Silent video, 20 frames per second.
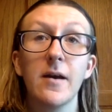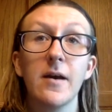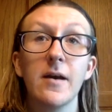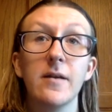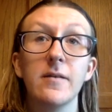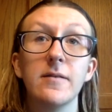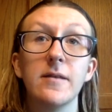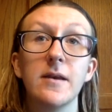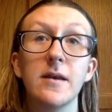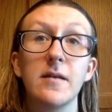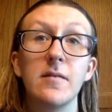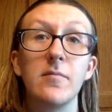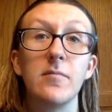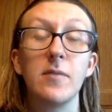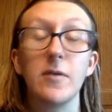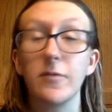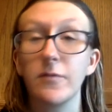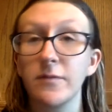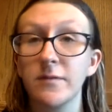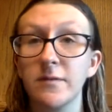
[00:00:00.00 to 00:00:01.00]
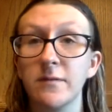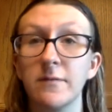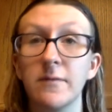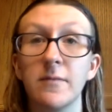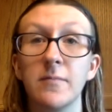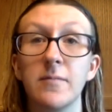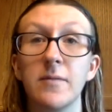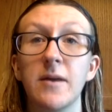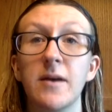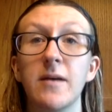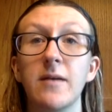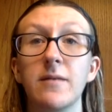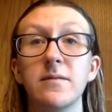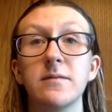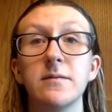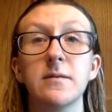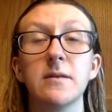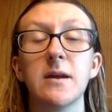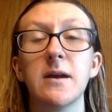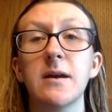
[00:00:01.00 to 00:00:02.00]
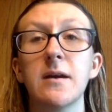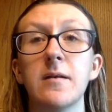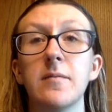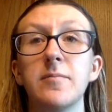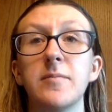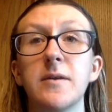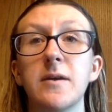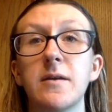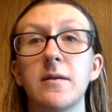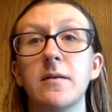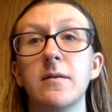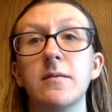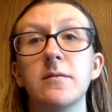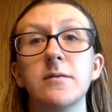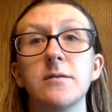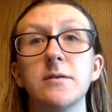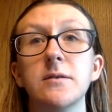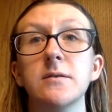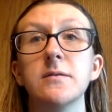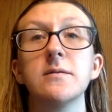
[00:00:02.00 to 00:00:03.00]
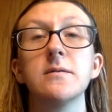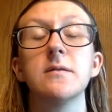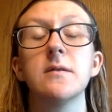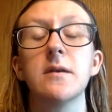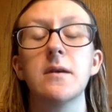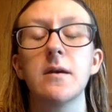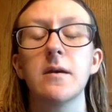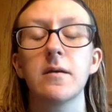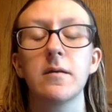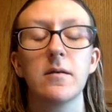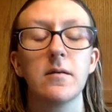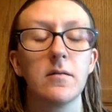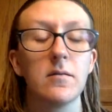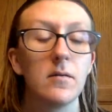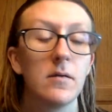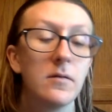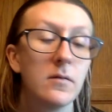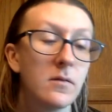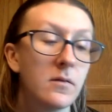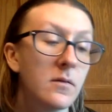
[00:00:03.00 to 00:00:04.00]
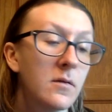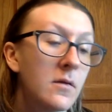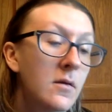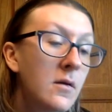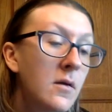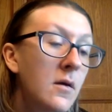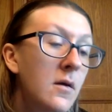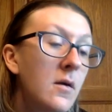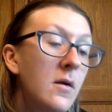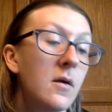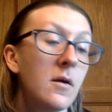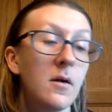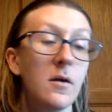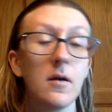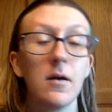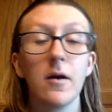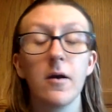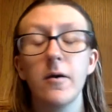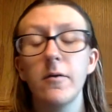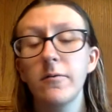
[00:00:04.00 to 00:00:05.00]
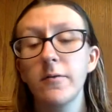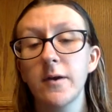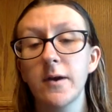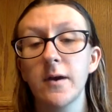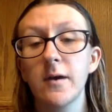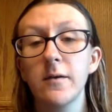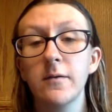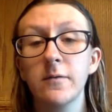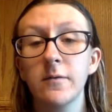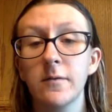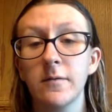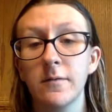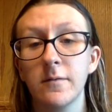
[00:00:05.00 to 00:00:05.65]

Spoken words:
and then most of them got snapped, and it's just like, okay,